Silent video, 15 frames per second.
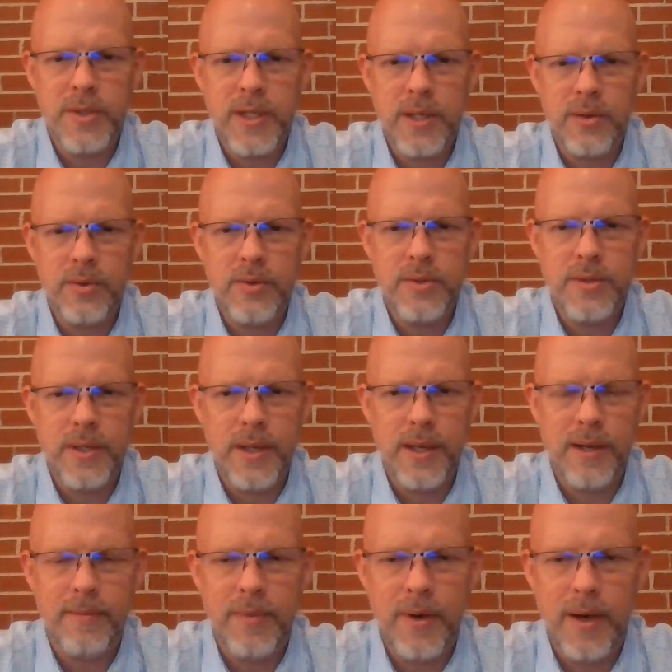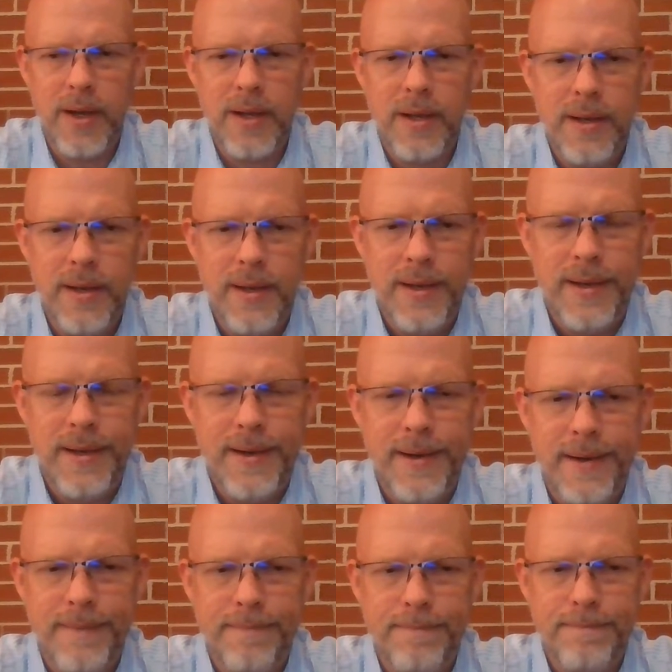skills and my
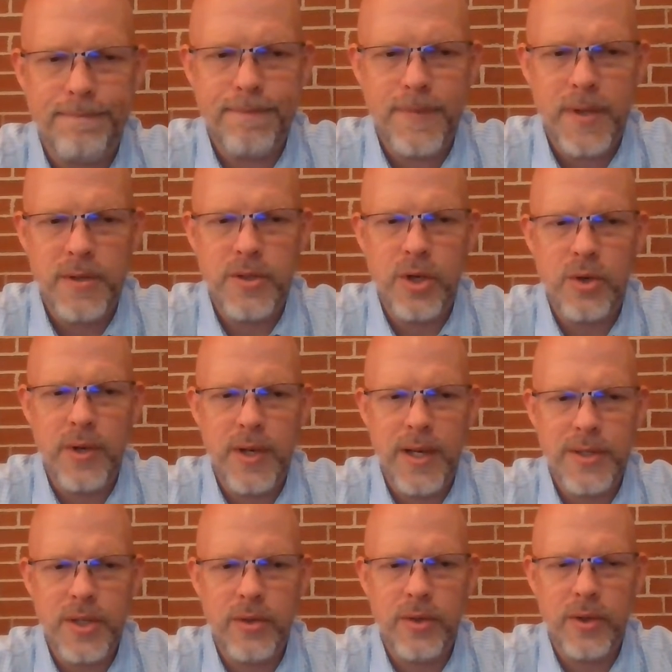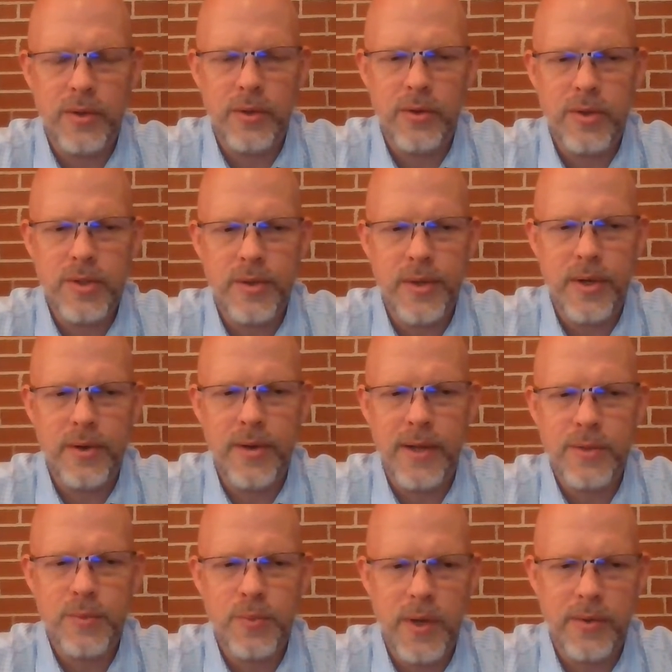degree as a clinical nurse leader,
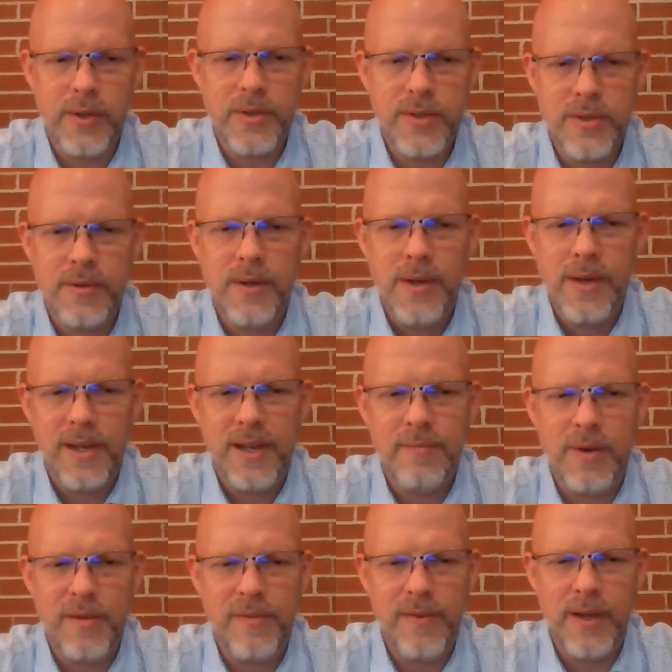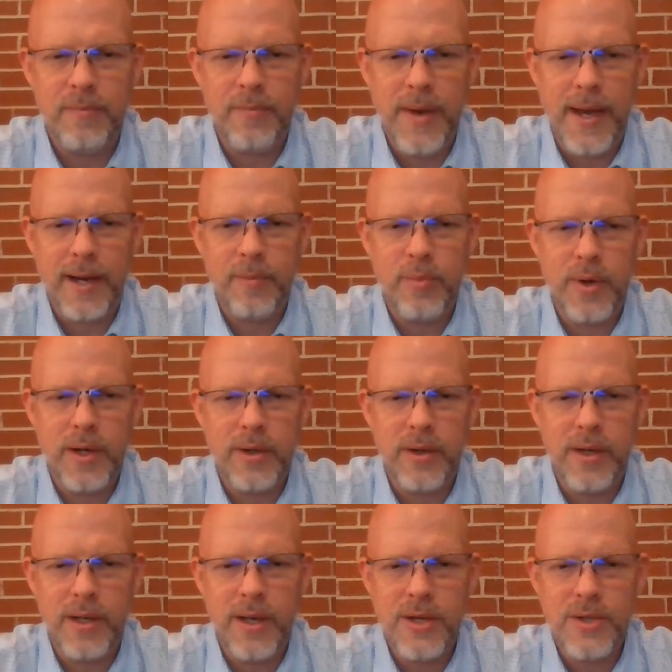as well as give my feet and back a break
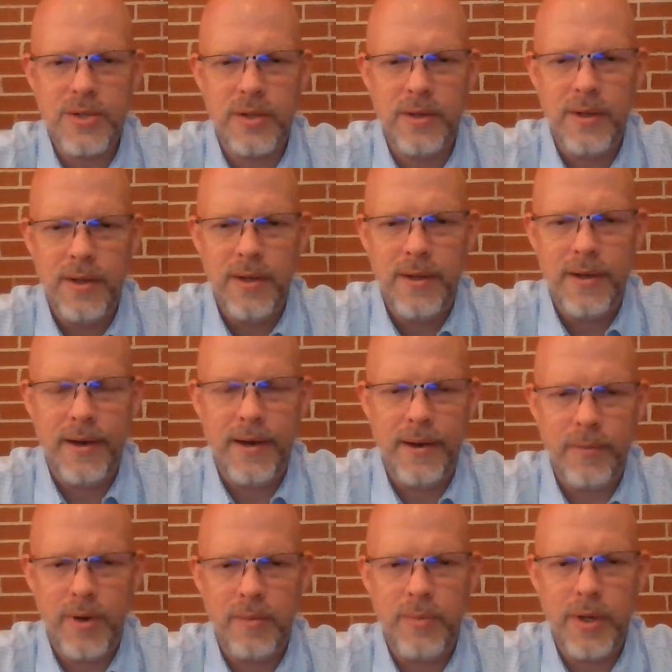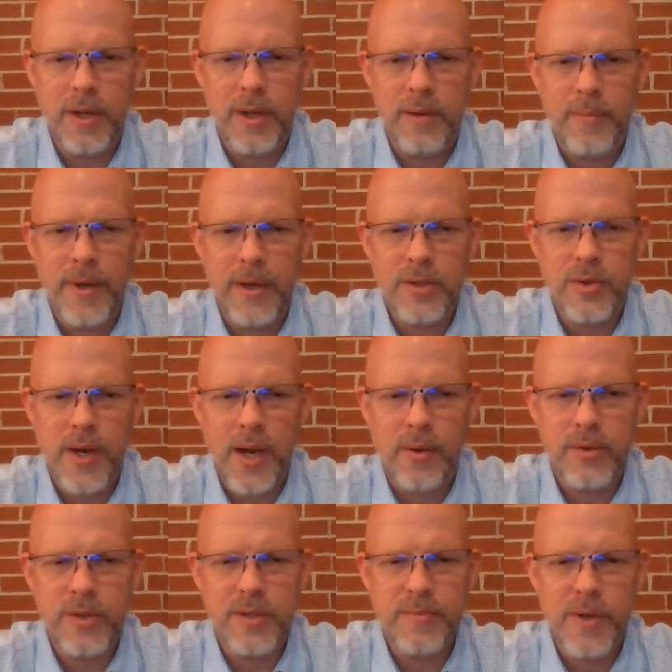on occasion when I'm picking up extra
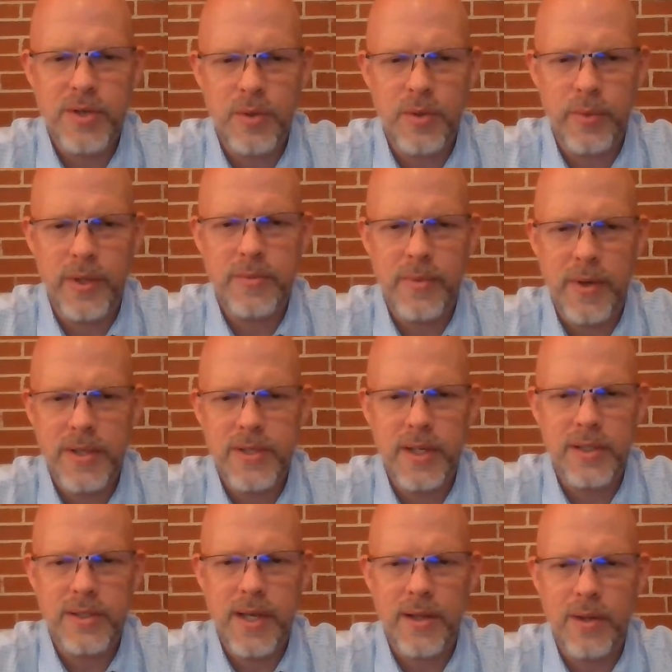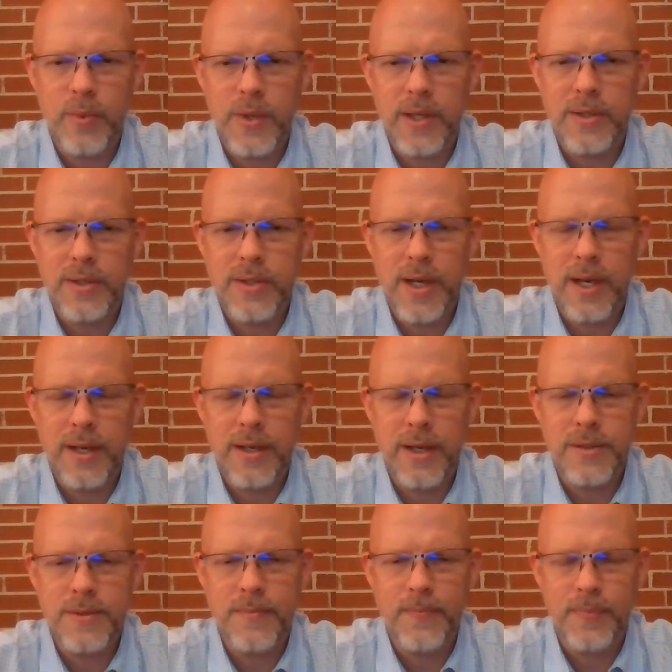hours, especially when it's my 6th day of the week. It's kind of
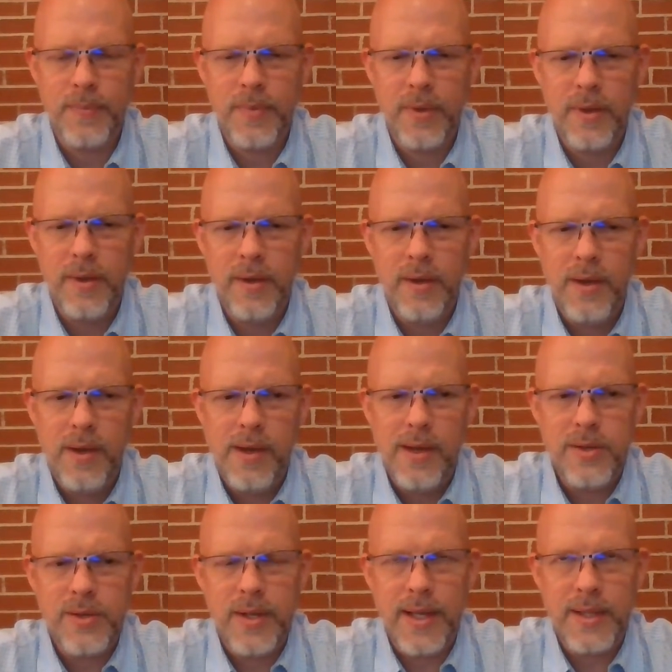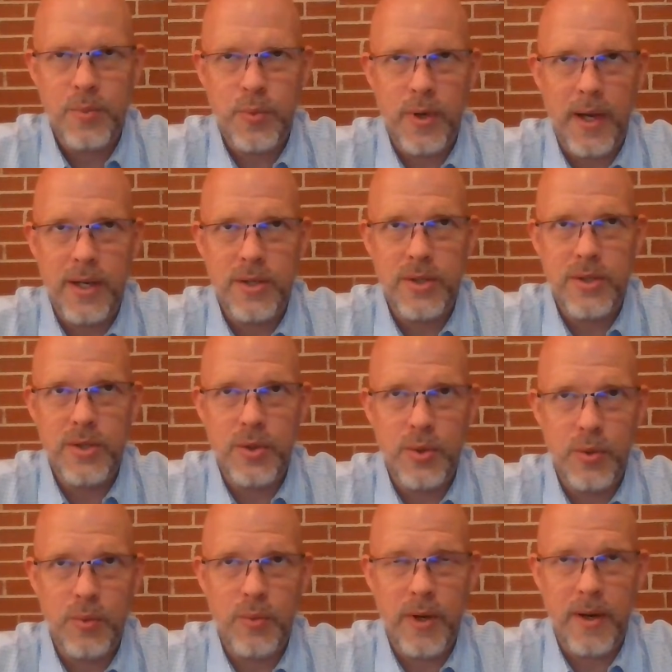nice. So that's what I
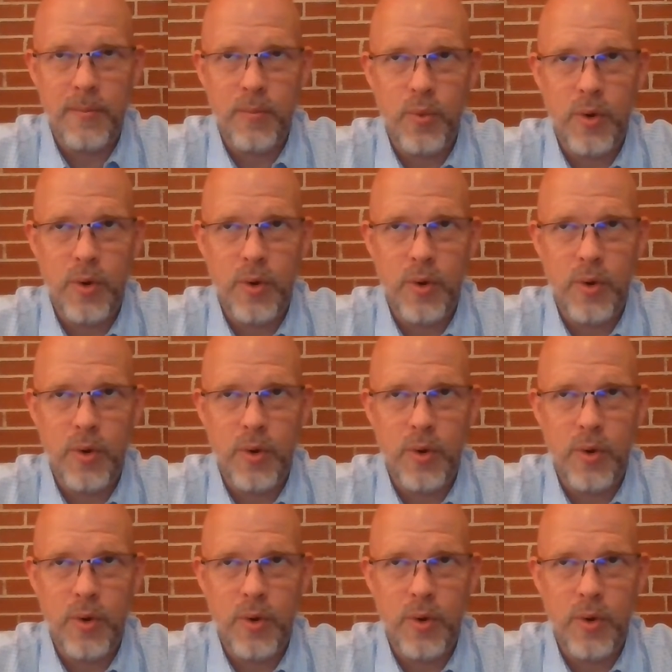do when I'm